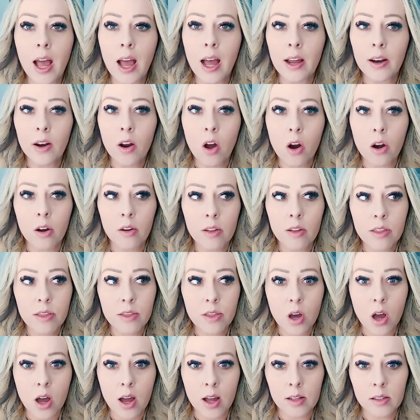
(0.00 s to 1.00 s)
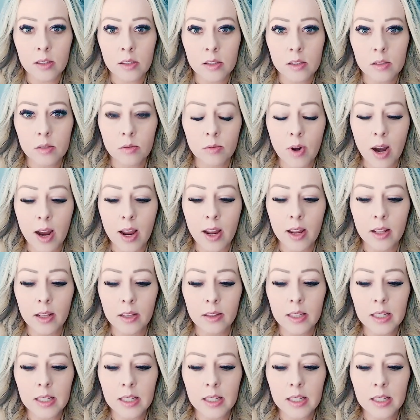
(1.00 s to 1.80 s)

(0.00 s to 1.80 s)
at our thoughts, right?